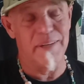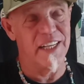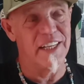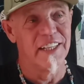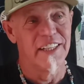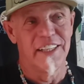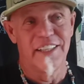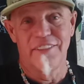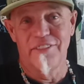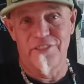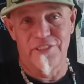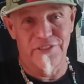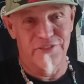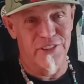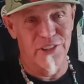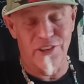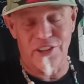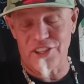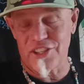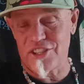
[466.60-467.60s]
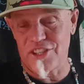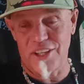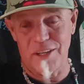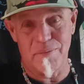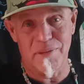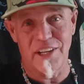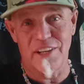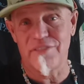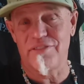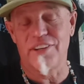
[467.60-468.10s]
I mean,
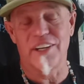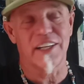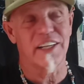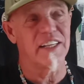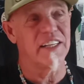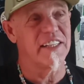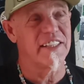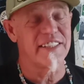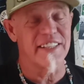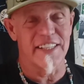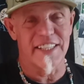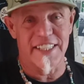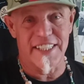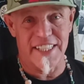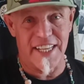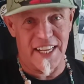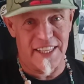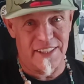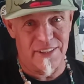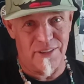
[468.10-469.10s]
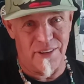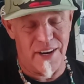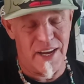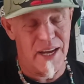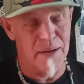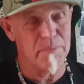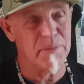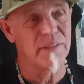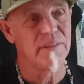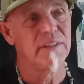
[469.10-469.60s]
Fukushima, fucking, it's a death
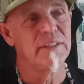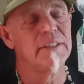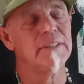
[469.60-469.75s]
trap.